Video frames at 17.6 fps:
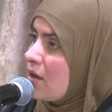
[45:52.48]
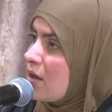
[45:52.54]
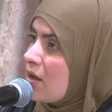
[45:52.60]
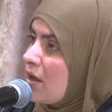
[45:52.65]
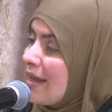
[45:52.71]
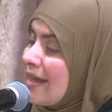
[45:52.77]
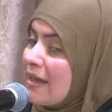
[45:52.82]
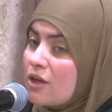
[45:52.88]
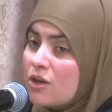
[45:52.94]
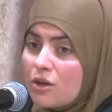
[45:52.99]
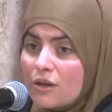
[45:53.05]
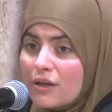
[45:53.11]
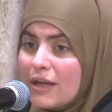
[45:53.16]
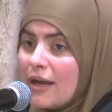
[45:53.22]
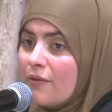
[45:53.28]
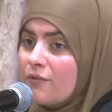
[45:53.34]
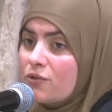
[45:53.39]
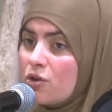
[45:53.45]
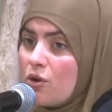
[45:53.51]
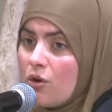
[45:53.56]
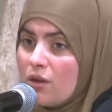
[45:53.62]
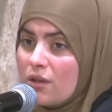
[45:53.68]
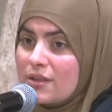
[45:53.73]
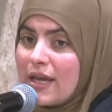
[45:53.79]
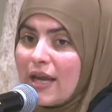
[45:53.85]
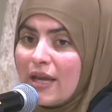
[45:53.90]
He could have
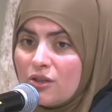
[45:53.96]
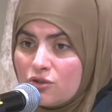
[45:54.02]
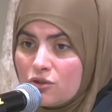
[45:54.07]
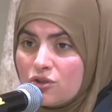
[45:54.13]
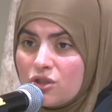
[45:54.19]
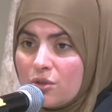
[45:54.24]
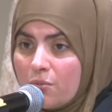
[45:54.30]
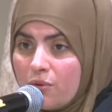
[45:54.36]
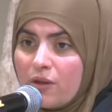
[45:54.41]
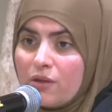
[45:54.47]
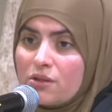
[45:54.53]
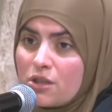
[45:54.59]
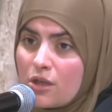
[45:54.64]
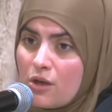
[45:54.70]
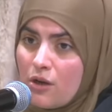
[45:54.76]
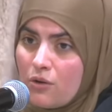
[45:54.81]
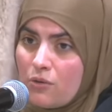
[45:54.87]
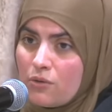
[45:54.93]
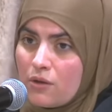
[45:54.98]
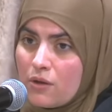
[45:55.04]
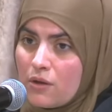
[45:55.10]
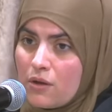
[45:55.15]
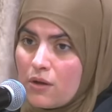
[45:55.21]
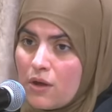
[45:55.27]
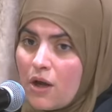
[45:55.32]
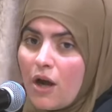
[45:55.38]
told Angel Jibreel to go.
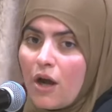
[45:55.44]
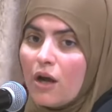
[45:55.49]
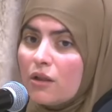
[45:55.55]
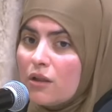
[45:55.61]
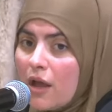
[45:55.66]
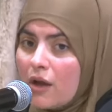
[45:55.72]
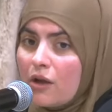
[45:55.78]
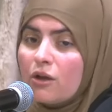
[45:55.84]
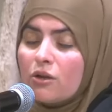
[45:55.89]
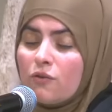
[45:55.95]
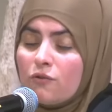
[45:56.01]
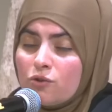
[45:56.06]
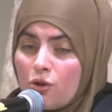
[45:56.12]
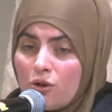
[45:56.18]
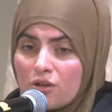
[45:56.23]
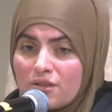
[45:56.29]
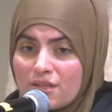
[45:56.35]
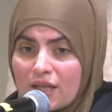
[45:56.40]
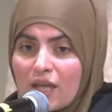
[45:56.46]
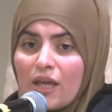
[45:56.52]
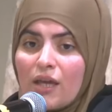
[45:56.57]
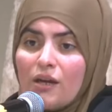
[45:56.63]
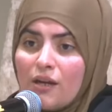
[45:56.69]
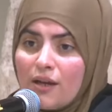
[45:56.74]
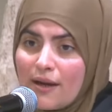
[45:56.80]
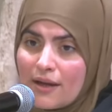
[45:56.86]
Allah could have told
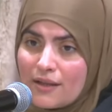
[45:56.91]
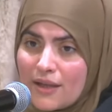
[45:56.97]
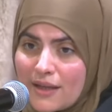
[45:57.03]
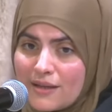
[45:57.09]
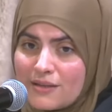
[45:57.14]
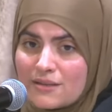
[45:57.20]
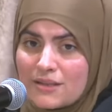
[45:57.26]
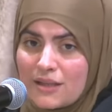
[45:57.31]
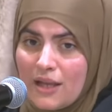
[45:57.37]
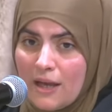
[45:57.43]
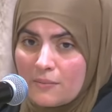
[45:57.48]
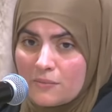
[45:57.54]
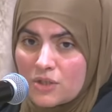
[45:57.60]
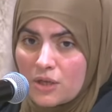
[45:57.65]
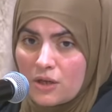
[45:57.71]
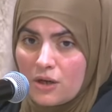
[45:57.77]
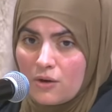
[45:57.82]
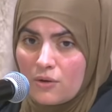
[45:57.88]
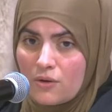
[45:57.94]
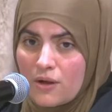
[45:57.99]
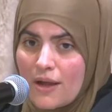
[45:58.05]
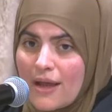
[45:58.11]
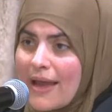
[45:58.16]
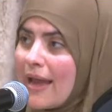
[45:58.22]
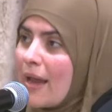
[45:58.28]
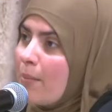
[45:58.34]
Zakaria alayhi salam to go.
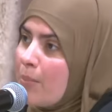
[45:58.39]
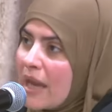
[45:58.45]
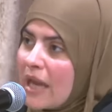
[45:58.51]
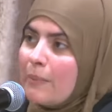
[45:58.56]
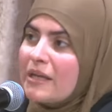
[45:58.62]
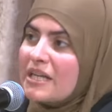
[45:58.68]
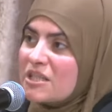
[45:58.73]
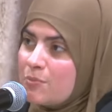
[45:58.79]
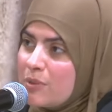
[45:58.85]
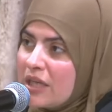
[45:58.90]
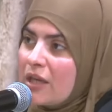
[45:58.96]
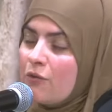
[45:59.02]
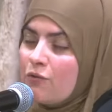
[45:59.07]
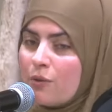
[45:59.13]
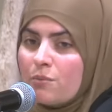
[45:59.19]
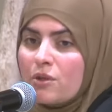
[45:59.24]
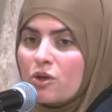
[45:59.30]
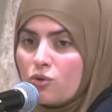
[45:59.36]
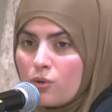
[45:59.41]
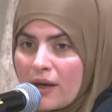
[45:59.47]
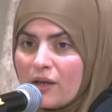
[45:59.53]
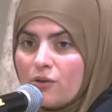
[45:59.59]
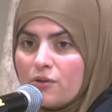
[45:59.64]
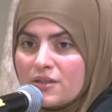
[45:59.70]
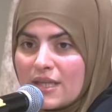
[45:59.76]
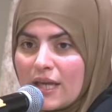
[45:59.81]
A baby speaking from the
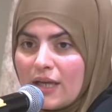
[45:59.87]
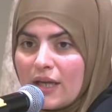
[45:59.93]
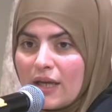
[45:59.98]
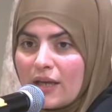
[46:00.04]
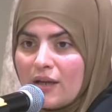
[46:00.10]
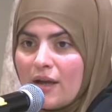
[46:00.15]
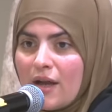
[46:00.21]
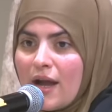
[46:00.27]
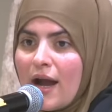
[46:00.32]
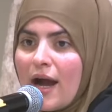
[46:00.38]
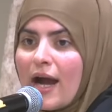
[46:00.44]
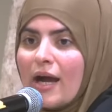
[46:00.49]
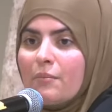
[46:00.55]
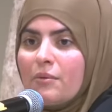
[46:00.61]
cradle saying, I'm